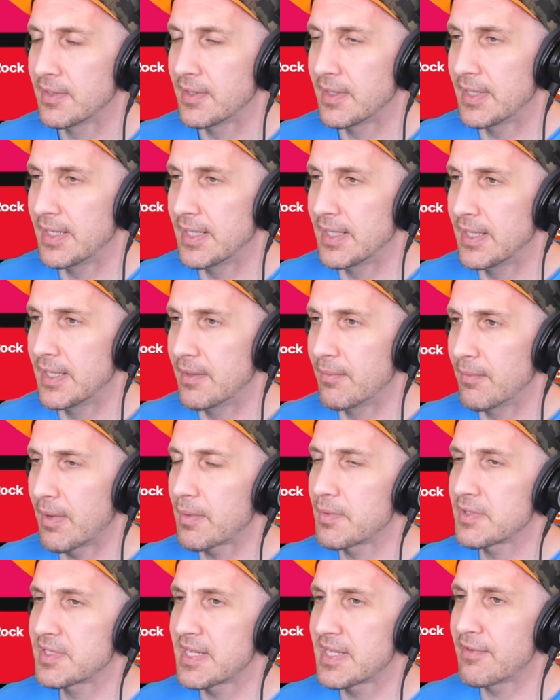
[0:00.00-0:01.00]
I'm
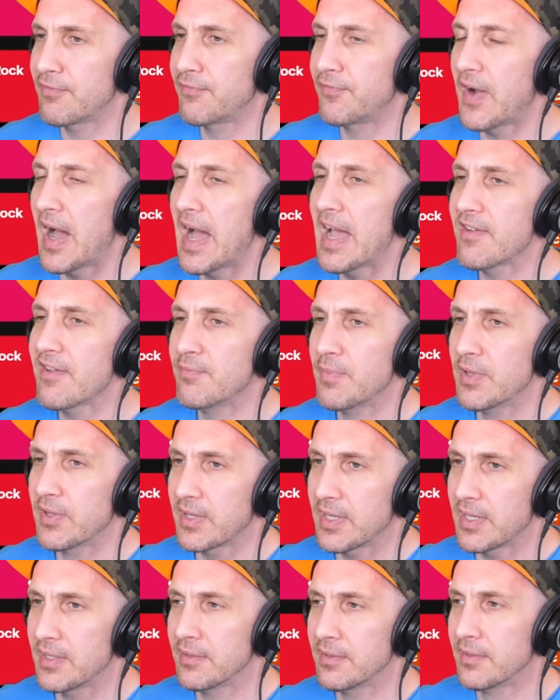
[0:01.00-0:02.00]
going to say 5
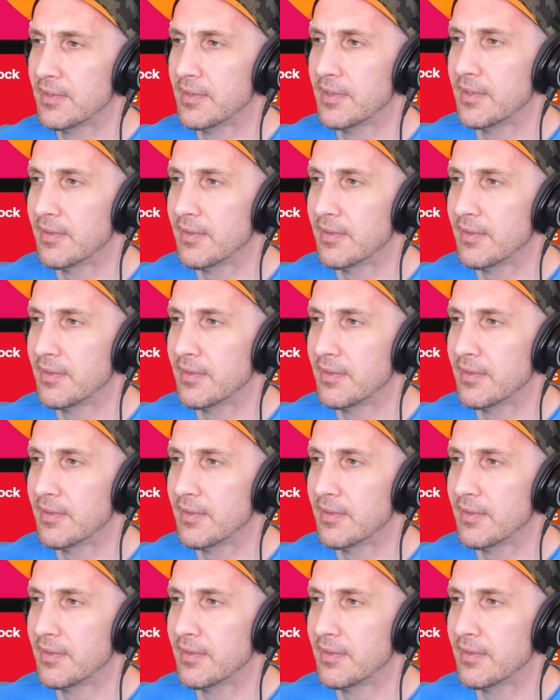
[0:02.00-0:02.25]
million